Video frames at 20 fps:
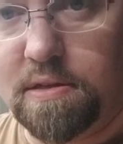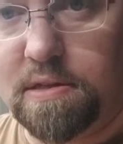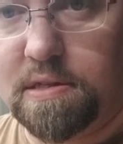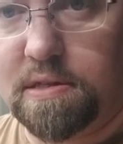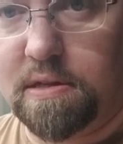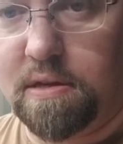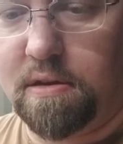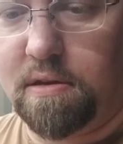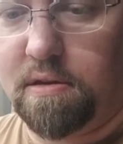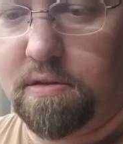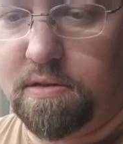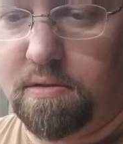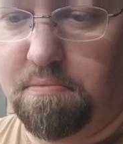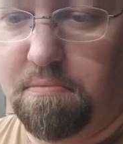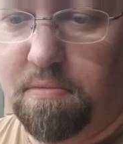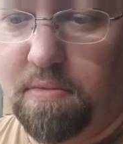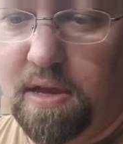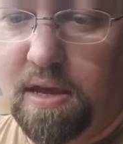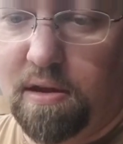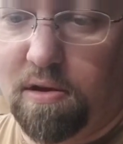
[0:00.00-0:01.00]
some
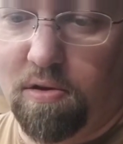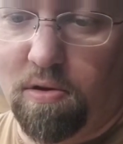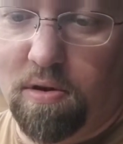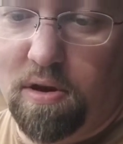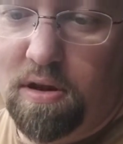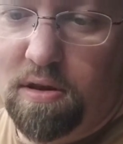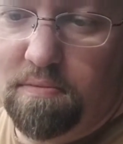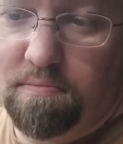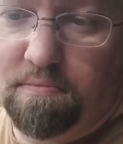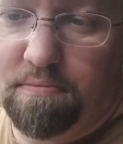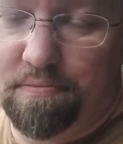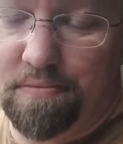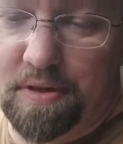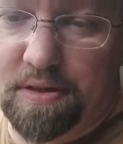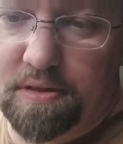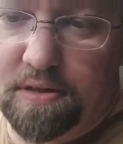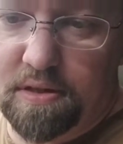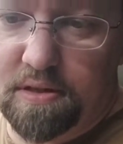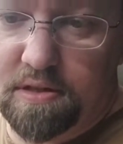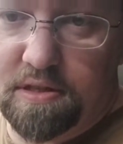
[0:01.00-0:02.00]
hickory.
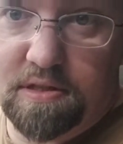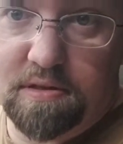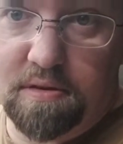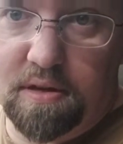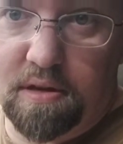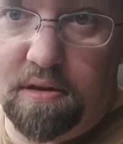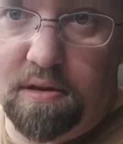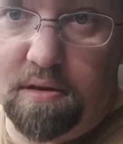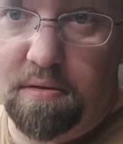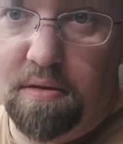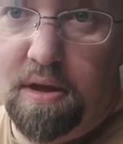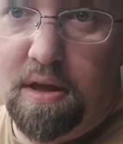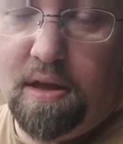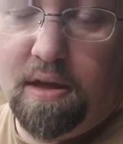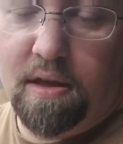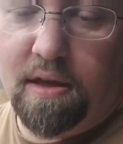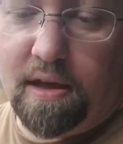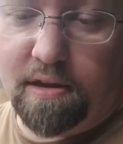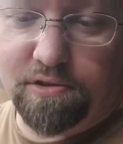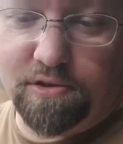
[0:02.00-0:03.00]
This is
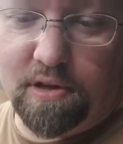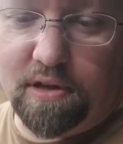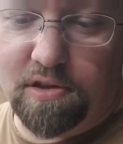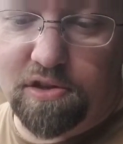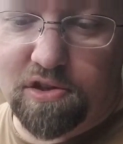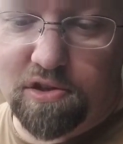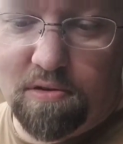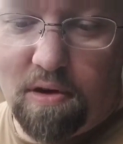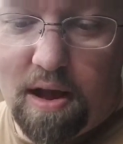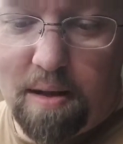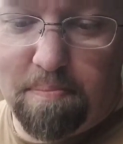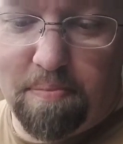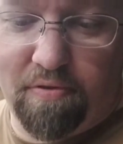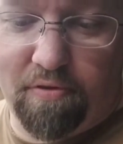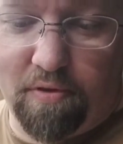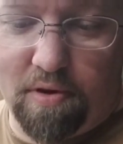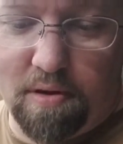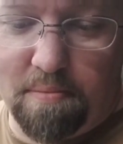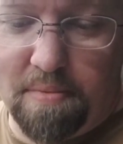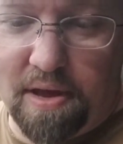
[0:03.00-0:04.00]
actually a scrap
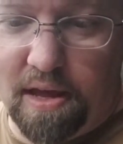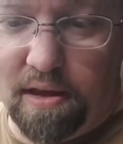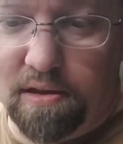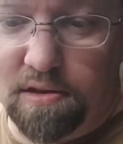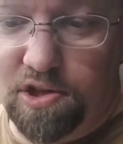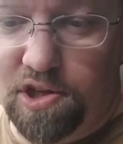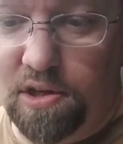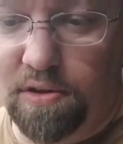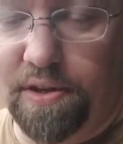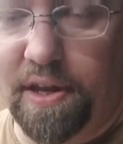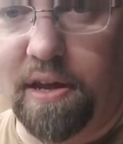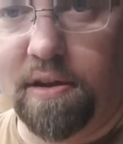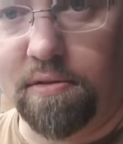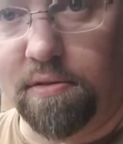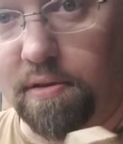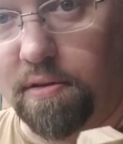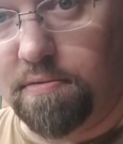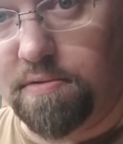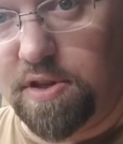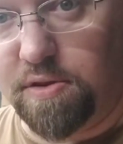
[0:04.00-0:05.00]
from a shield
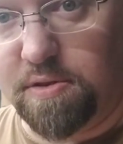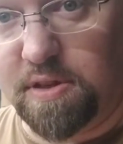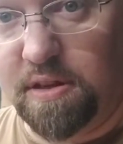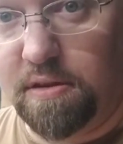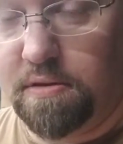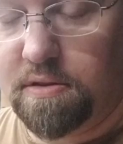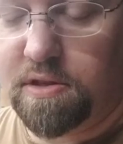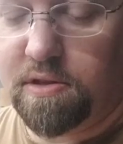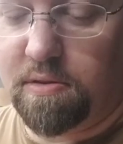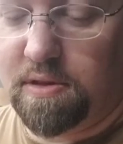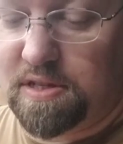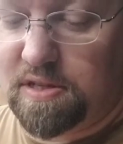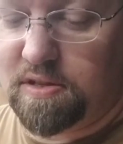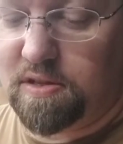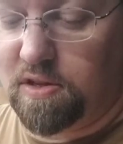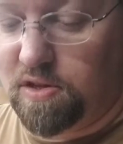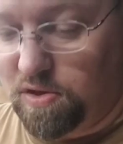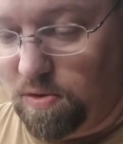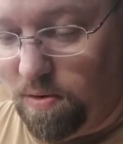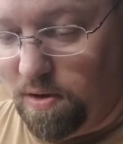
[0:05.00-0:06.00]
handle I was using. So this is
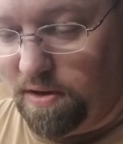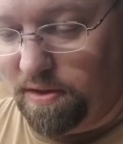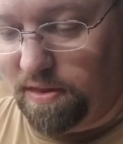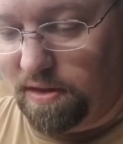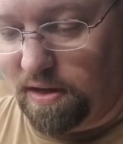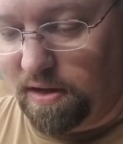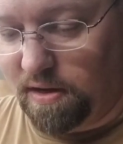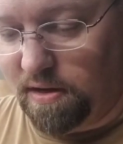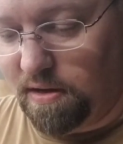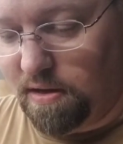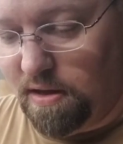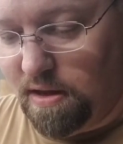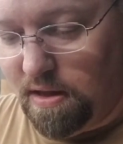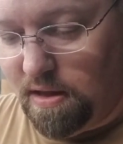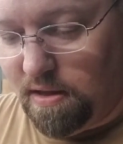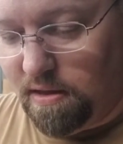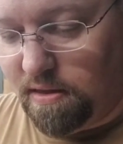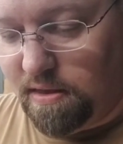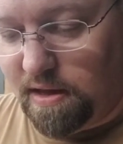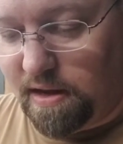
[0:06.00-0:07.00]
the sort of thing
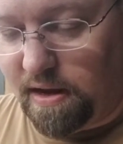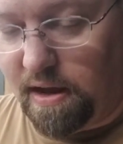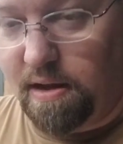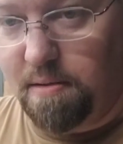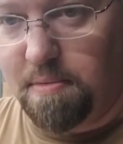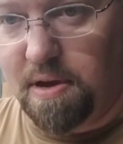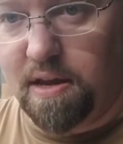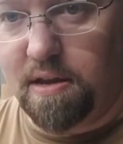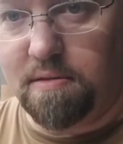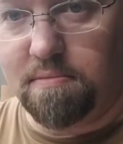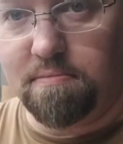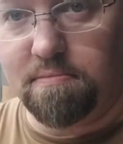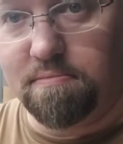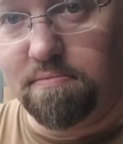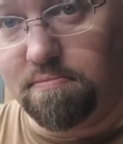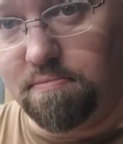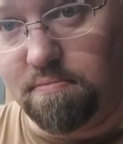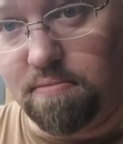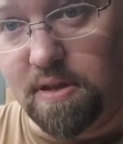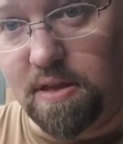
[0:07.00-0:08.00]
that I might
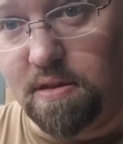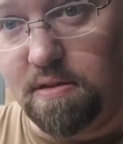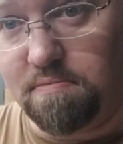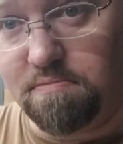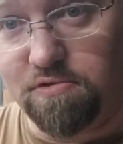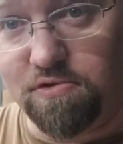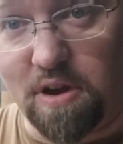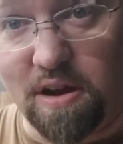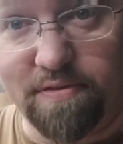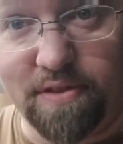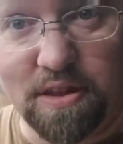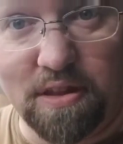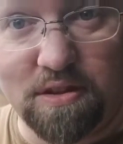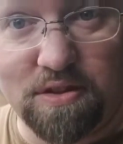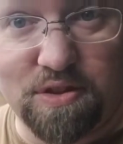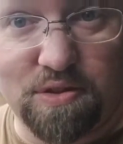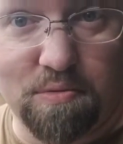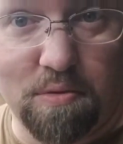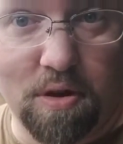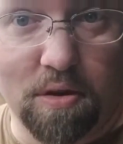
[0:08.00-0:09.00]
be driving
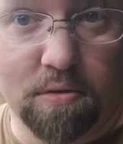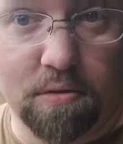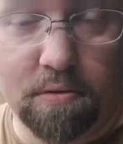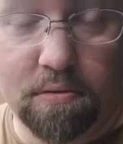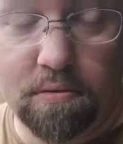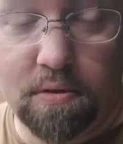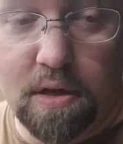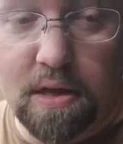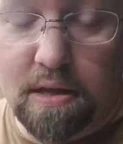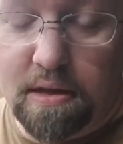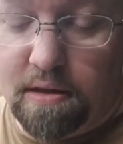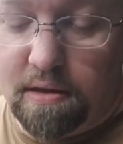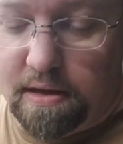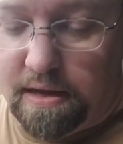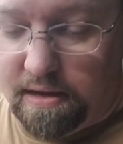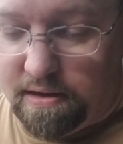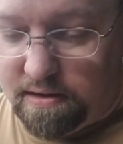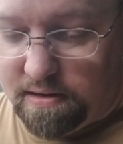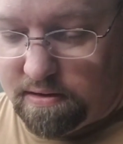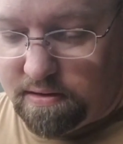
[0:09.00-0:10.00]
this through.
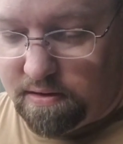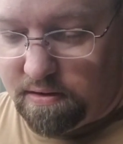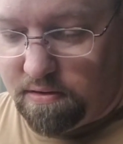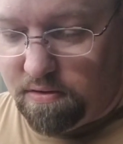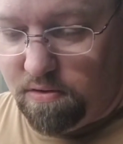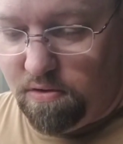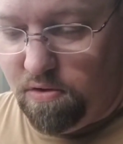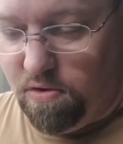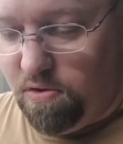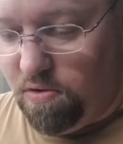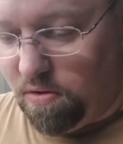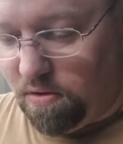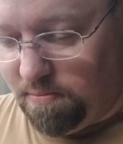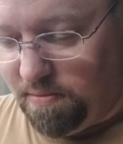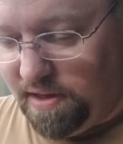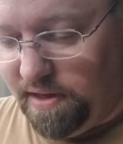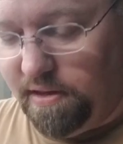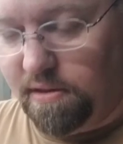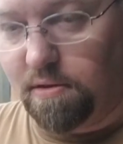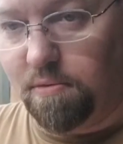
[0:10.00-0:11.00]
And
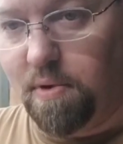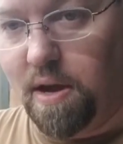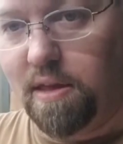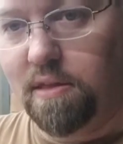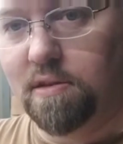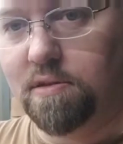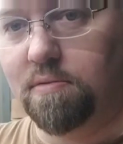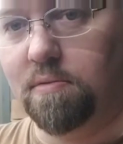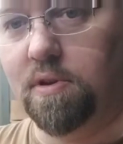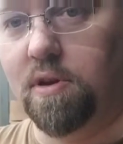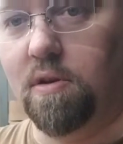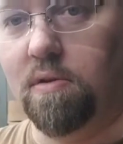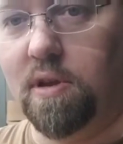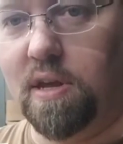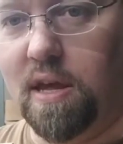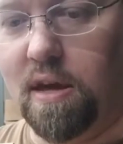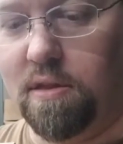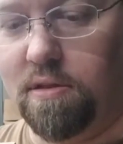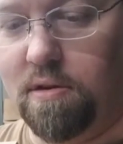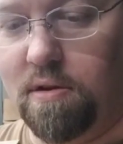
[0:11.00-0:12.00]
normally the way this would go
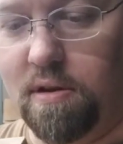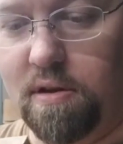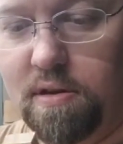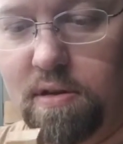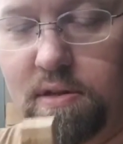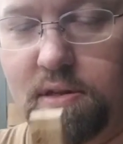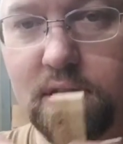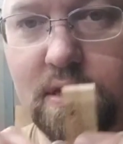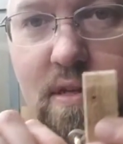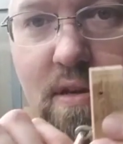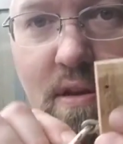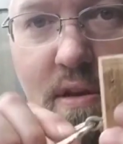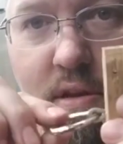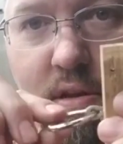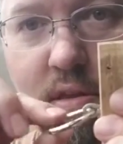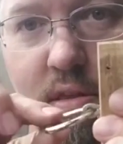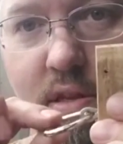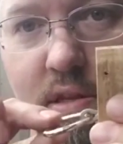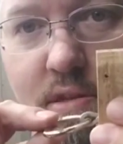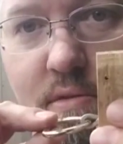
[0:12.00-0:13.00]
together is
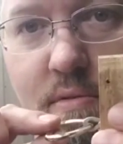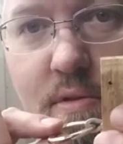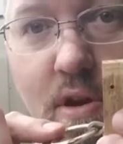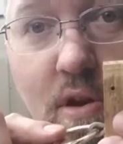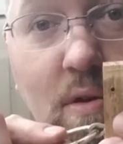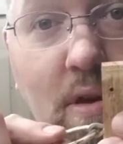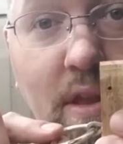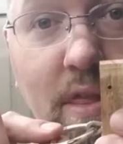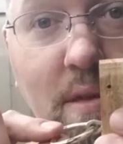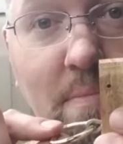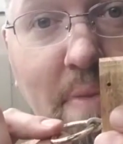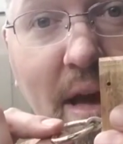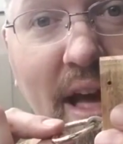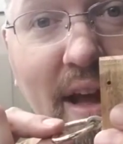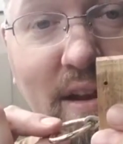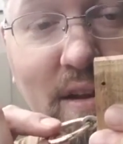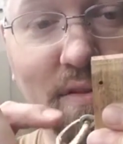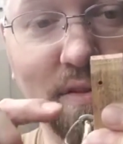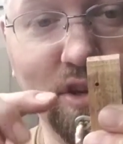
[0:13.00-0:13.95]
this would go on the back of the